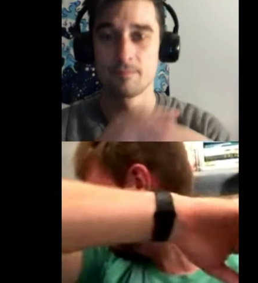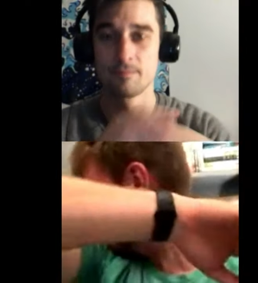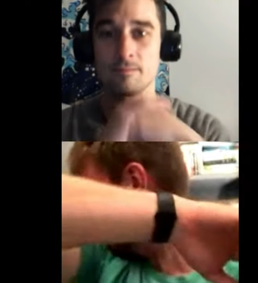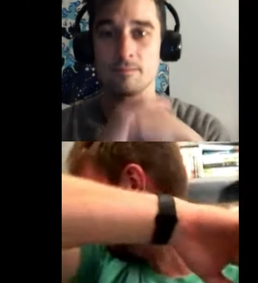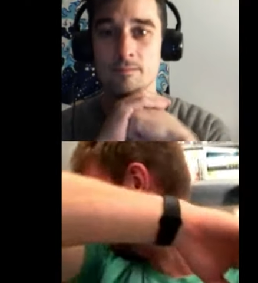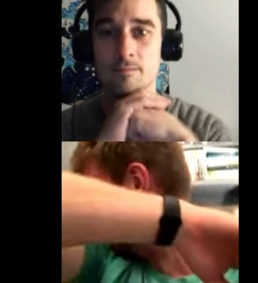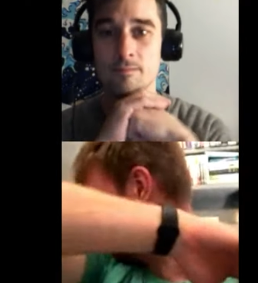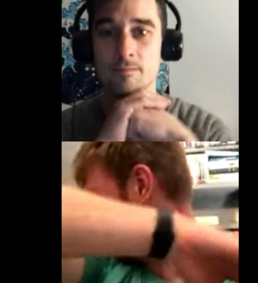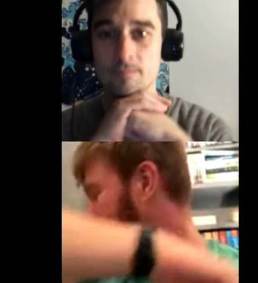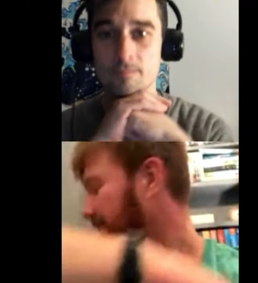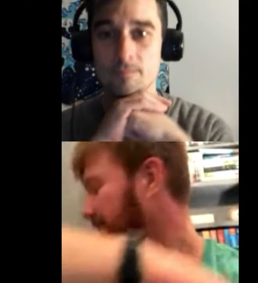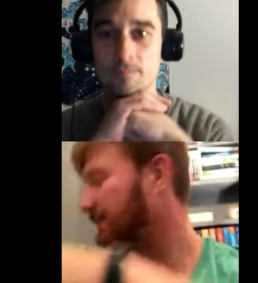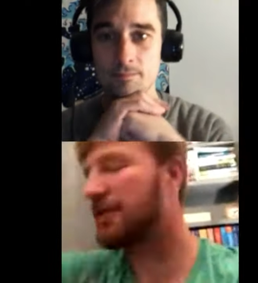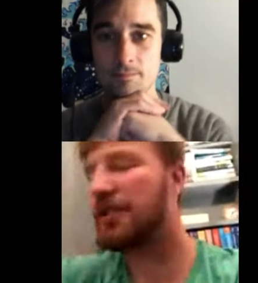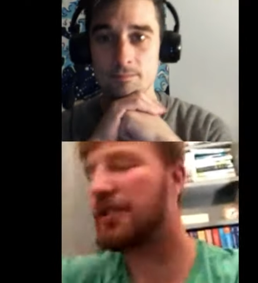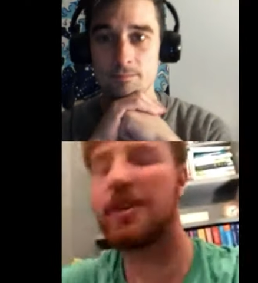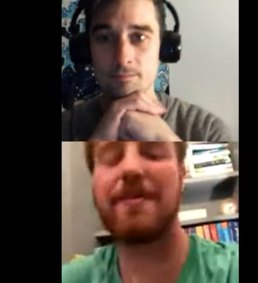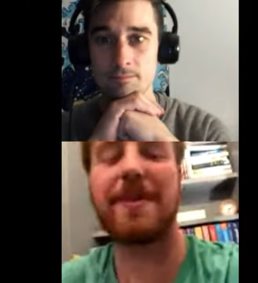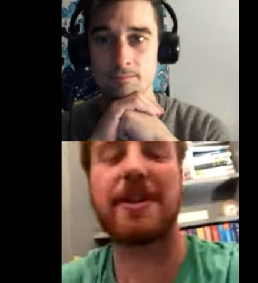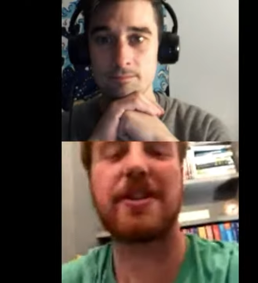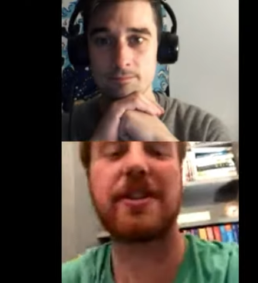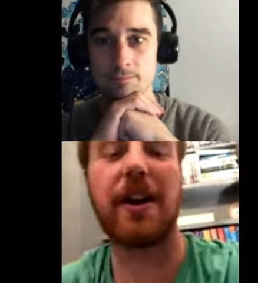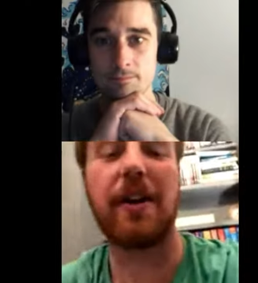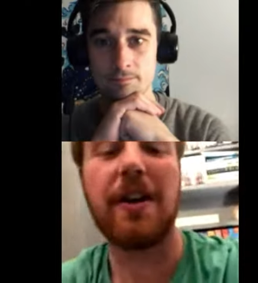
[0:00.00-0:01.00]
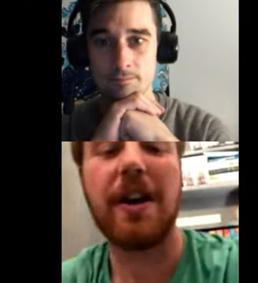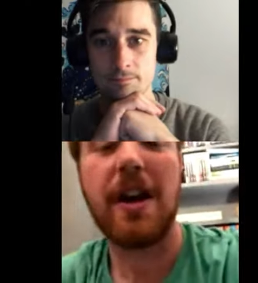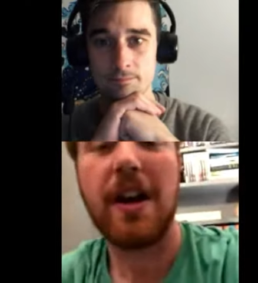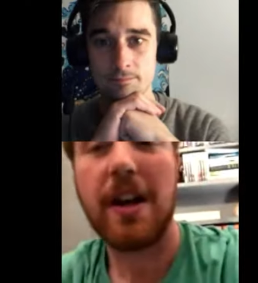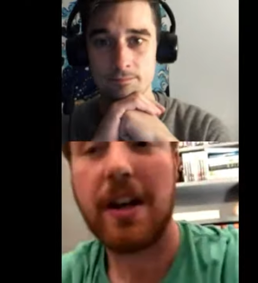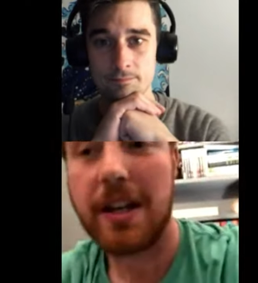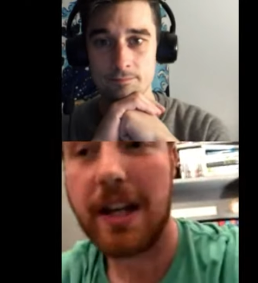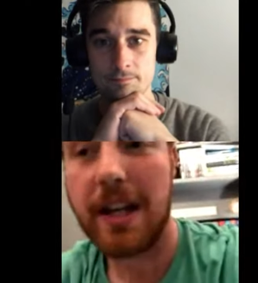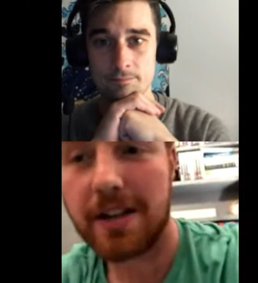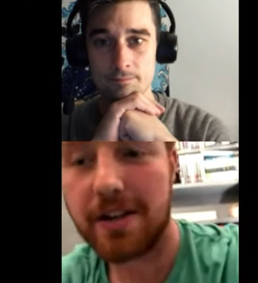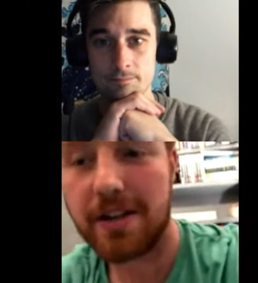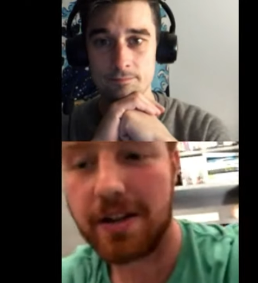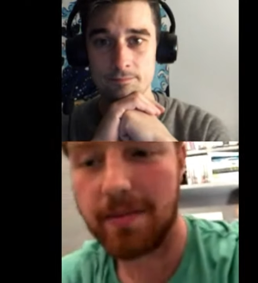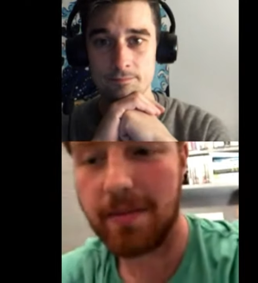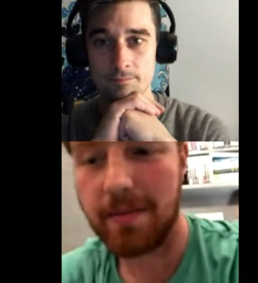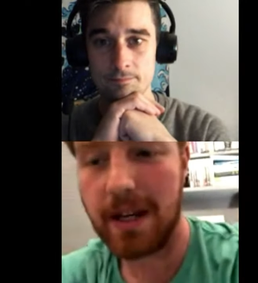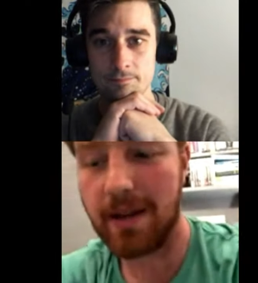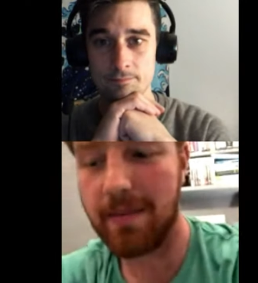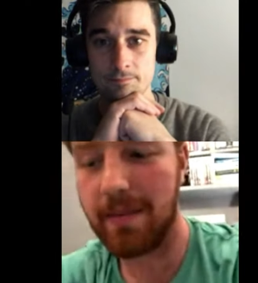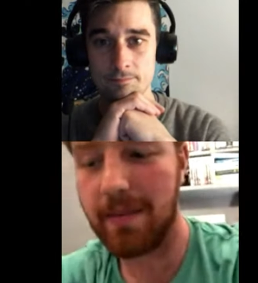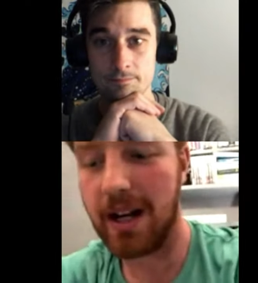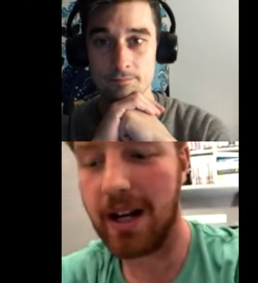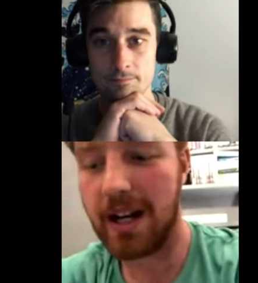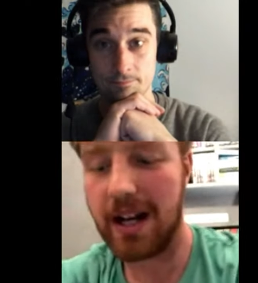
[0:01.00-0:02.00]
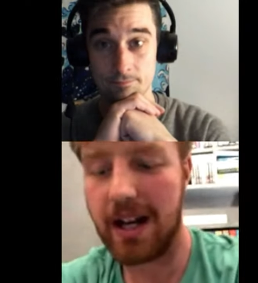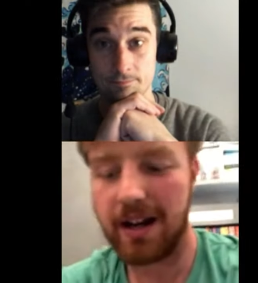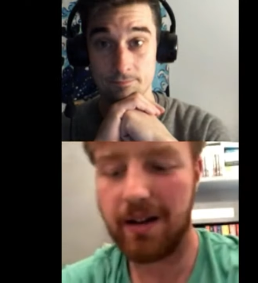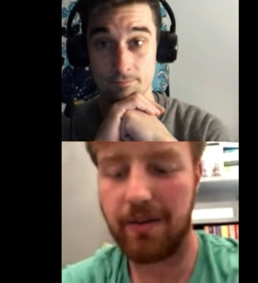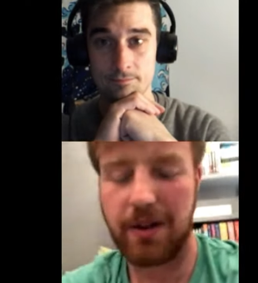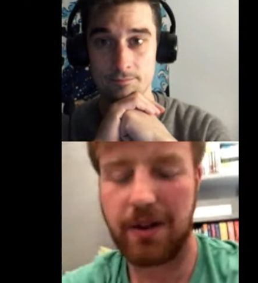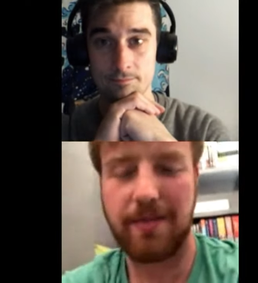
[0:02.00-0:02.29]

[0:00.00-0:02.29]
Speaker 1: excuse me. So yeah, so me and my uh,